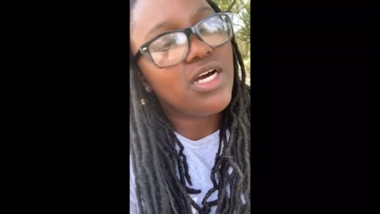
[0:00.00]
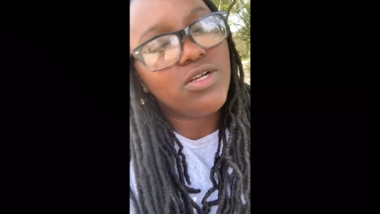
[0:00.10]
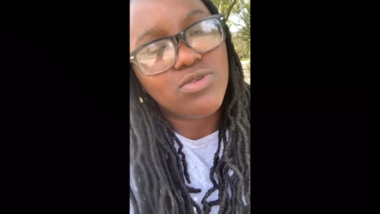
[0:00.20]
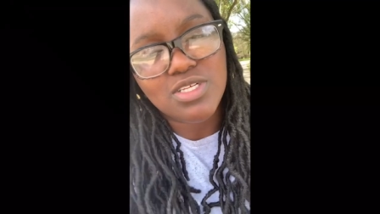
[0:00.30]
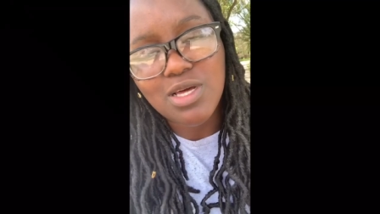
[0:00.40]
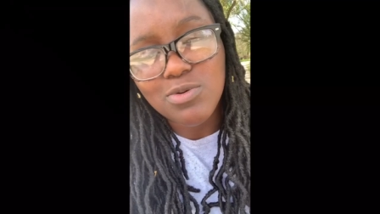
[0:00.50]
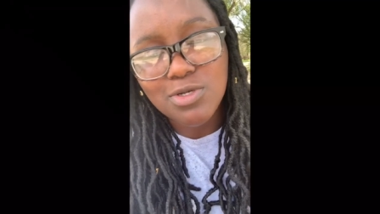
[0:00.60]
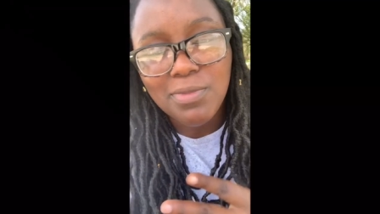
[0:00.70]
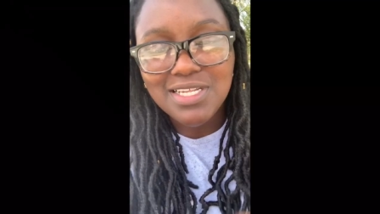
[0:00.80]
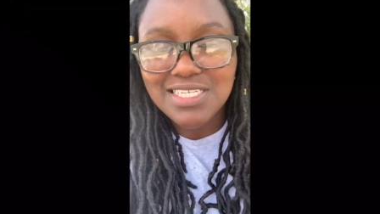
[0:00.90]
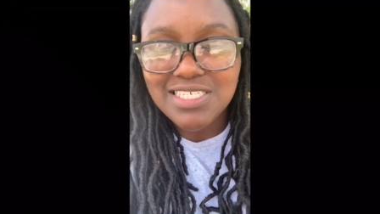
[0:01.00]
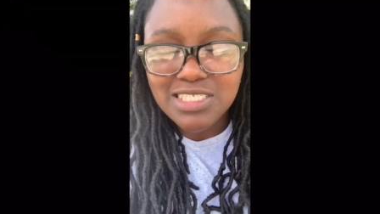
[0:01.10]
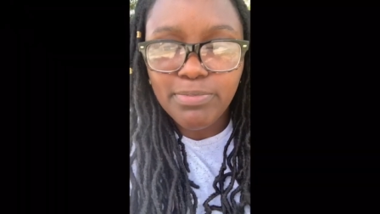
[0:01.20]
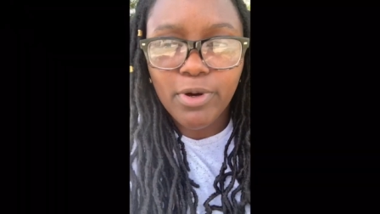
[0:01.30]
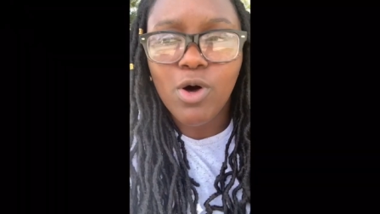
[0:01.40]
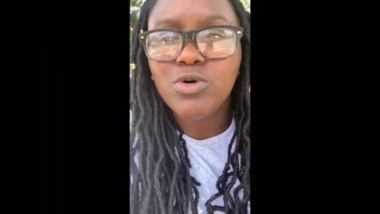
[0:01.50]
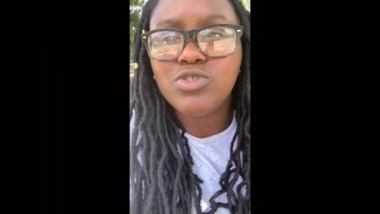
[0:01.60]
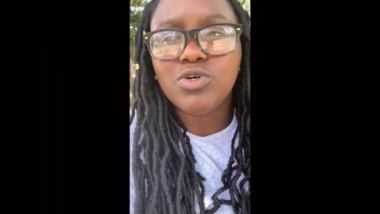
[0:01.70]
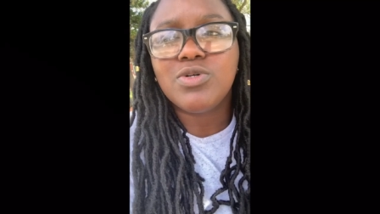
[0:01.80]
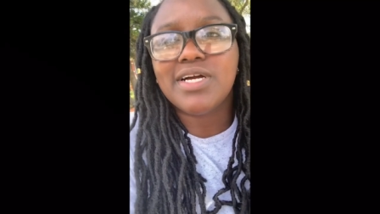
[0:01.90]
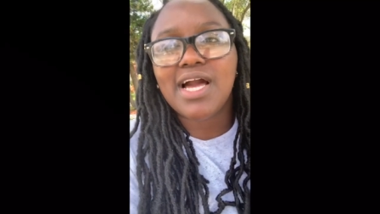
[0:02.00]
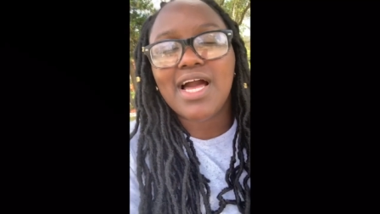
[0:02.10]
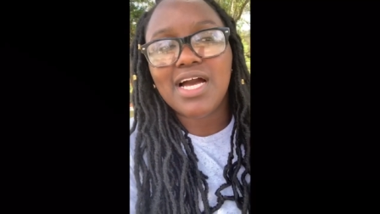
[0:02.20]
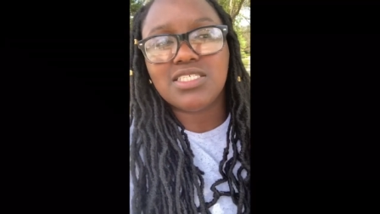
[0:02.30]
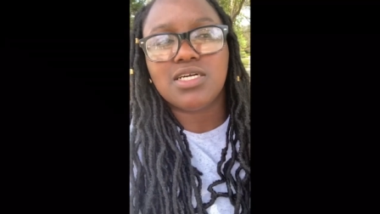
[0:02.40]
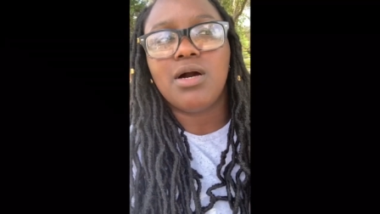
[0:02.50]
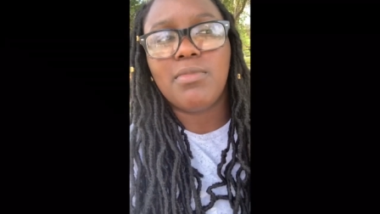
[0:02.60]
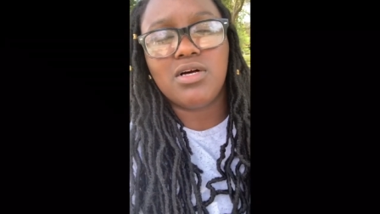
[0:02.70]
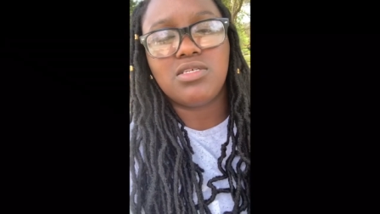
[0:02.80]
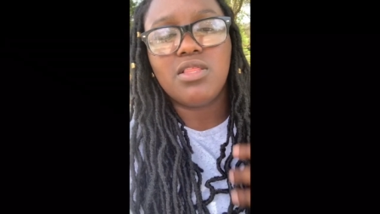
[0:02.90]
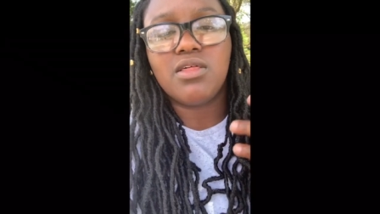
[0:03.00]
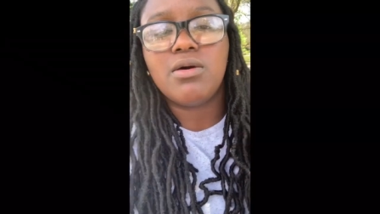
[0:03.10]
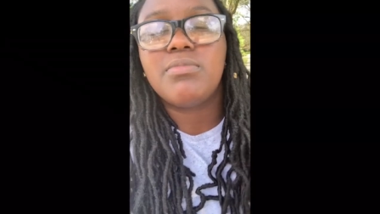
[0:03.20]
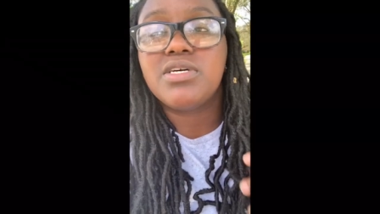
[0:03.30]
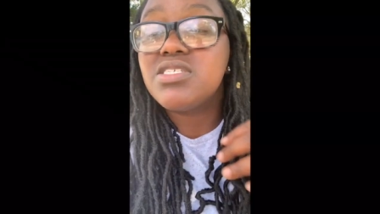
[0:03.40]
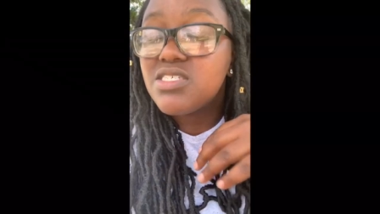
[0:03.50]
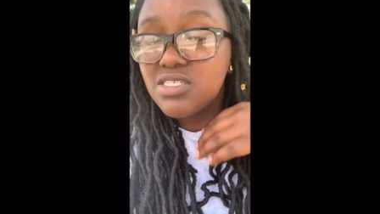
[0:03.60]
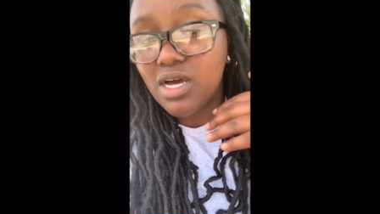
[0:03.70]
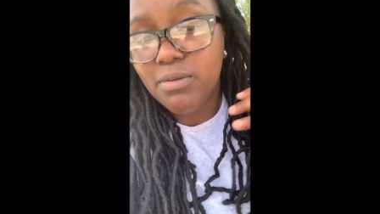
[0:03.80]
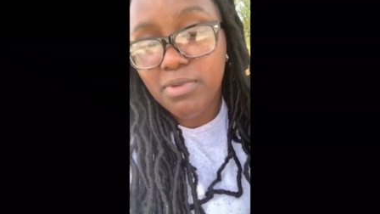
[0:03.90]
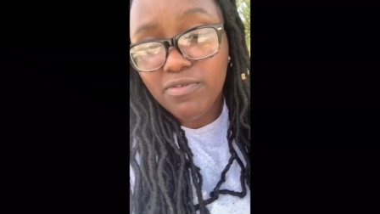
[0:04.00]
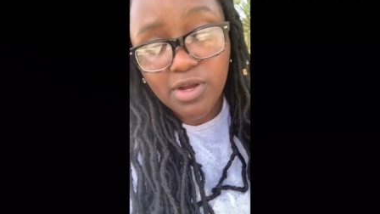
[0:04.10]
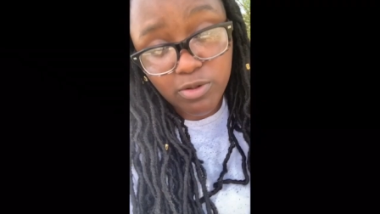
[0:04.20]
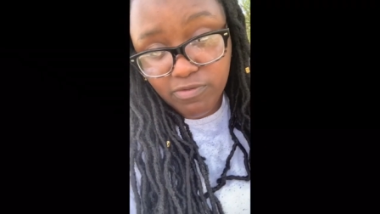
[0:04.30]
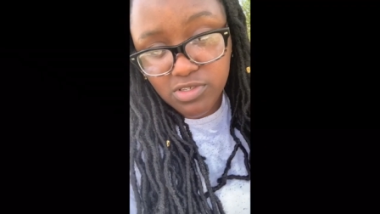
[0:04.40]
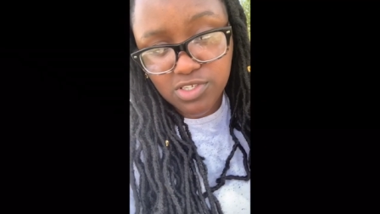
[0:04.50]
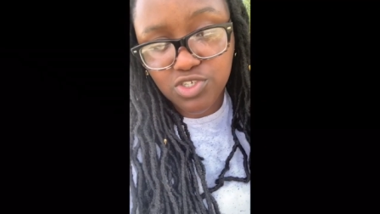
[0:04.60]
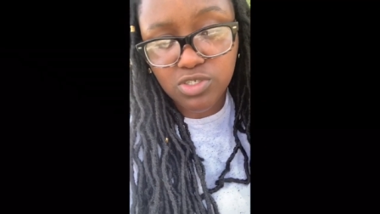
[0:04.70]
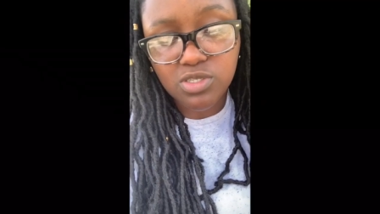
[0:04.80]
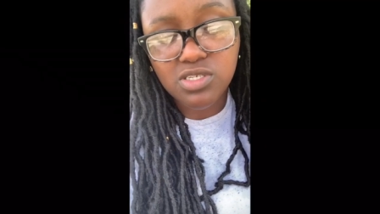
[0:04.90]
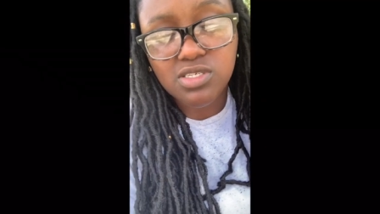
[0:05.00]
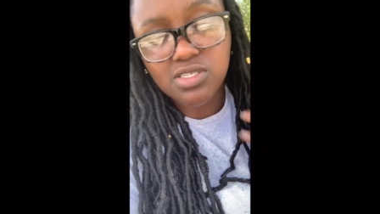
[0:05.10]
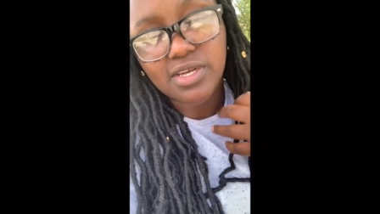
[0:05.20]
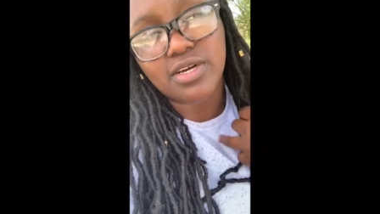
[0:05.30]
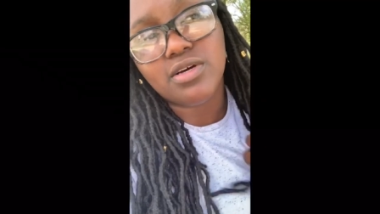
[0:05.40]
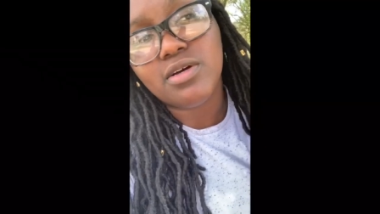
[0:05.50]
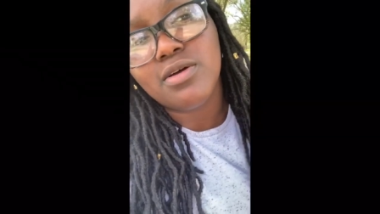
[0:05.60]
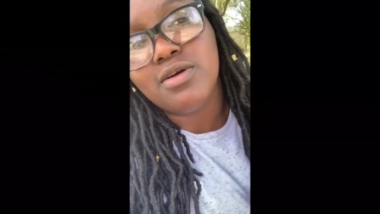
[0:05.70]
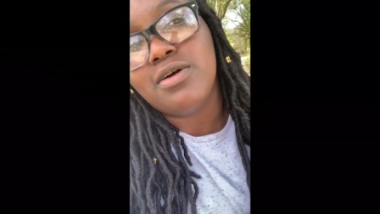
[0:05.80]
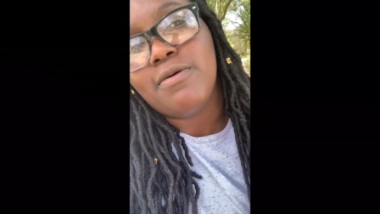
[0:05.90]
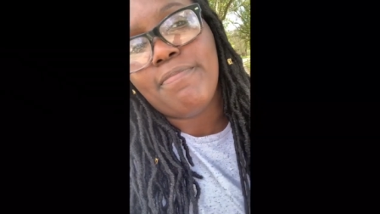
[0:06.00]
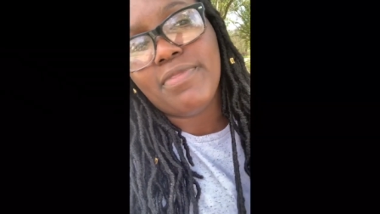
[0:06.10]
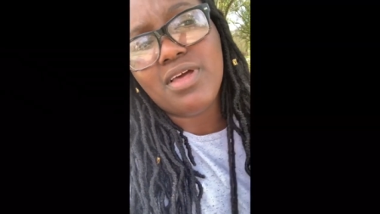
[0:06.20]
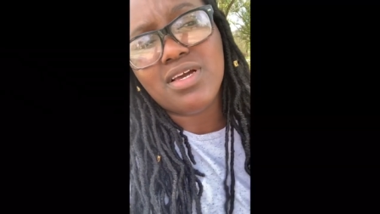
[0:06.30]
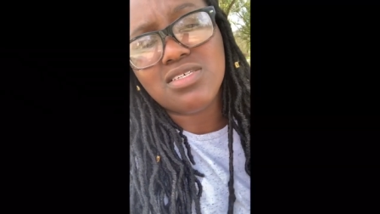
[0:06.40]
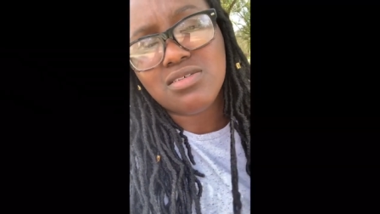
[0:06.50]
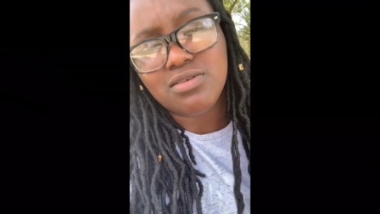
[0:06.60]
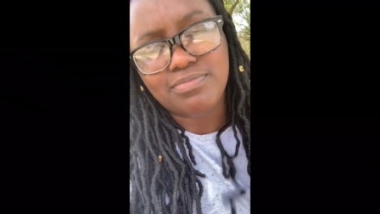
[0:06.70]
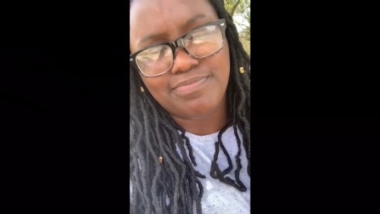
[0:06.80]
don't think that was on my list, but also like I had to come out to them because this is not my regular physician. This is like a physician,